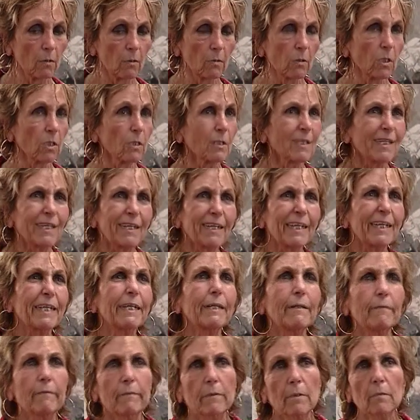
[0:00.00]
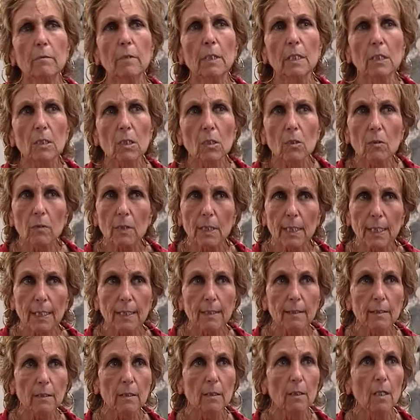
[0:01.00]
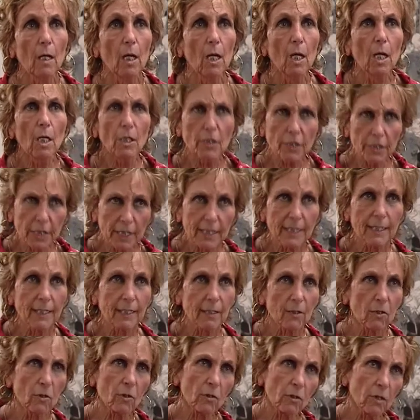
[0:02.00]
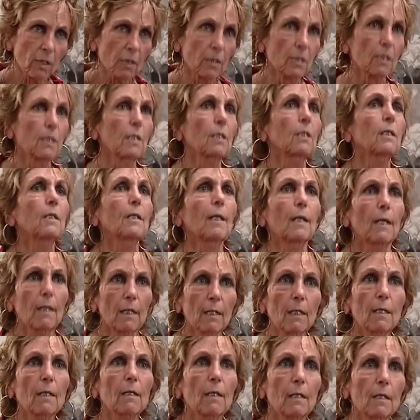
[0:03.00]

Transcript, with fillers: just leave them, they're so nice. I think I could. I said, Yeah.